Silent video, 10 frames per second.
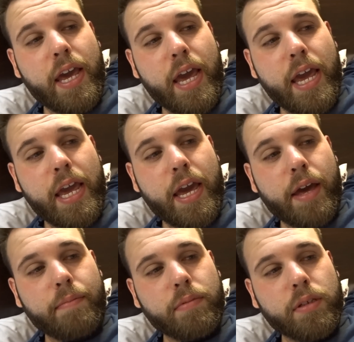
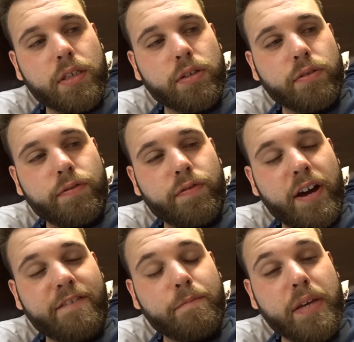a.m. to
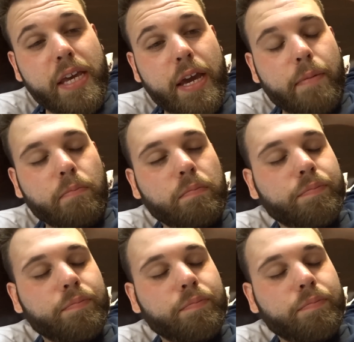5 p.m.